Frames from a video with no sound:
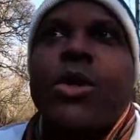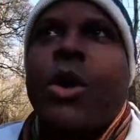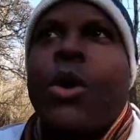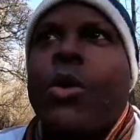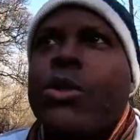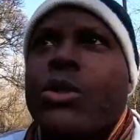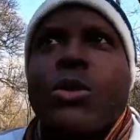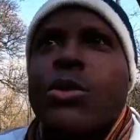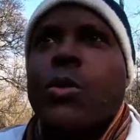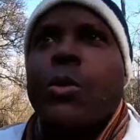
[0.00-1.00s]
knows
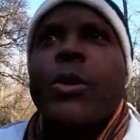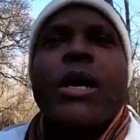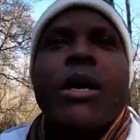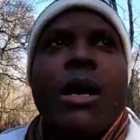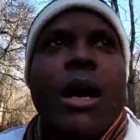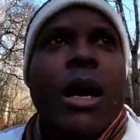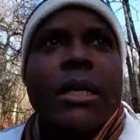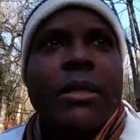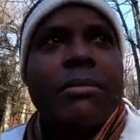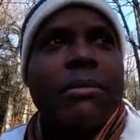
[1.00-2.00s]
where
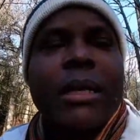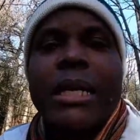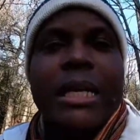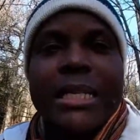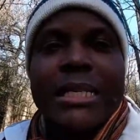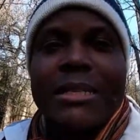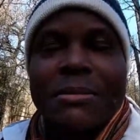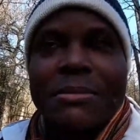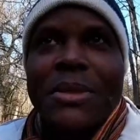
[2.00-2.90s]
God leads.